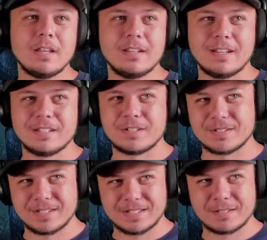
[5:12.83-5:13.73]
As you
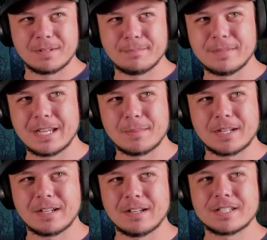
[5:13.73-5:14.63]
can see, somebody became
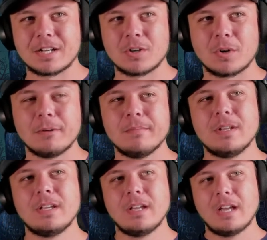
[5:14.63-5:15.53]
a scarecrow.
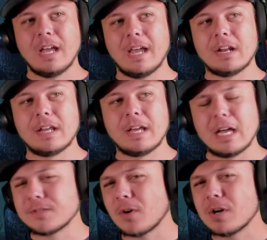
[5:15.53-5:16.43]
And
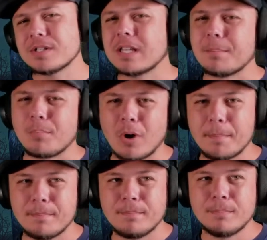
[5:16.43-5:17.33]
as far as like the
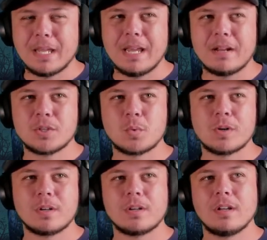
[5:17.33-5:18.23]
prop mechanics
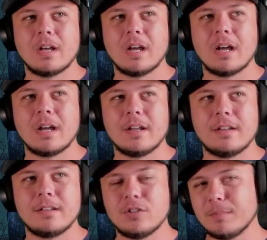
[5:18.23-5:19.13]
work,
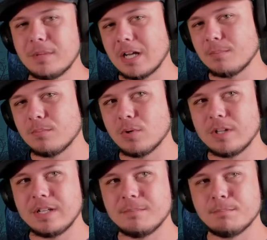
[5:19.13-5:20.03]
you can become
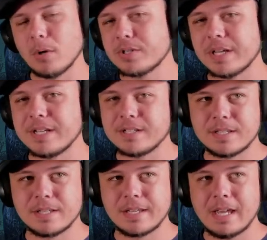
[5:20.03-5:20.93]
really most things
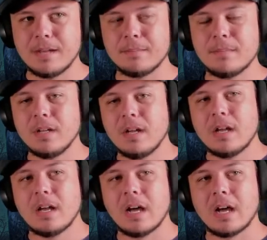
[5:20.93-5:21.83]
in the game,
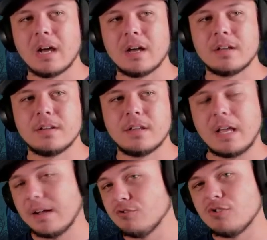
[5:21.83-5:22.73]
uh,
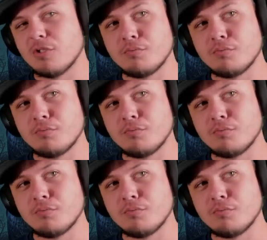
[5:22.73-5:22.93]
and there